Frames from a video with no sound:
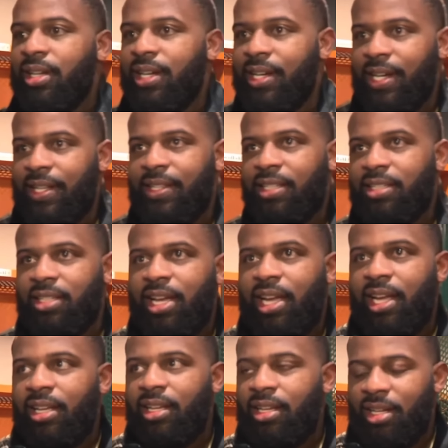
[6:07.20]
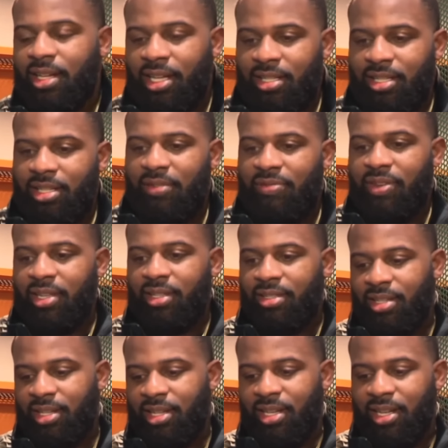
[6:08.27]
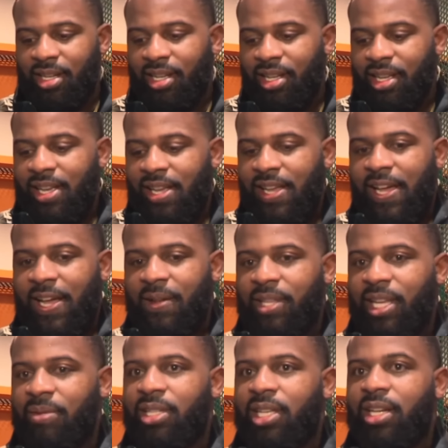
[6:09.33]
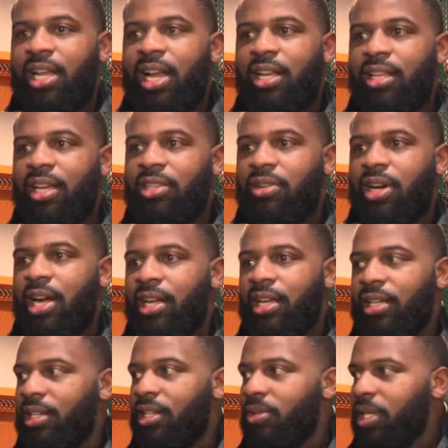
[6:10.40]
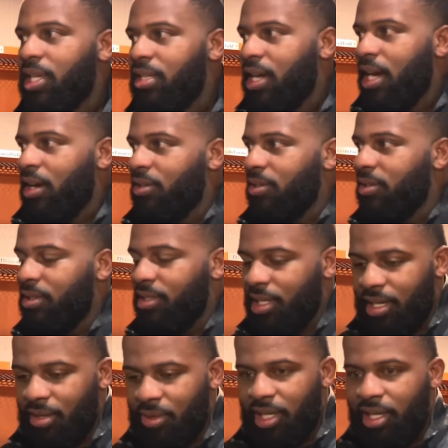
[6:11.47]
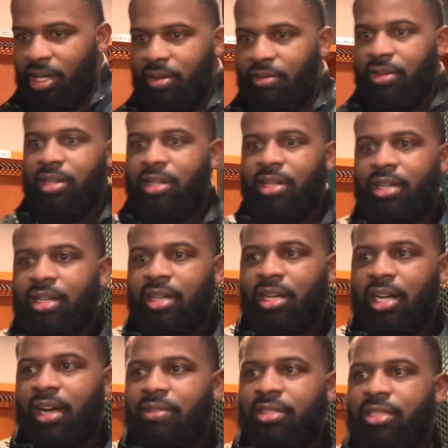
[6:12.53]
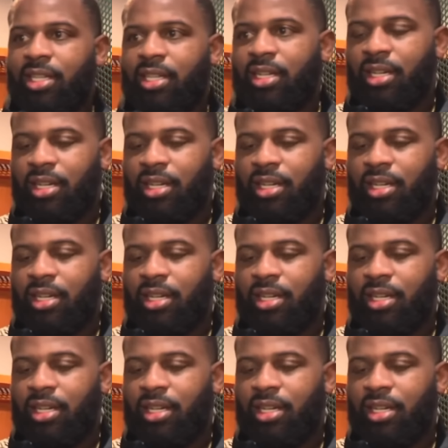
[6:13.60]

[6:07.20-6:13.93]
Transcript: I think today, as defense, I don't think we did a lot of things right. You know, we didn't tackle. We didn't cover. Obviously,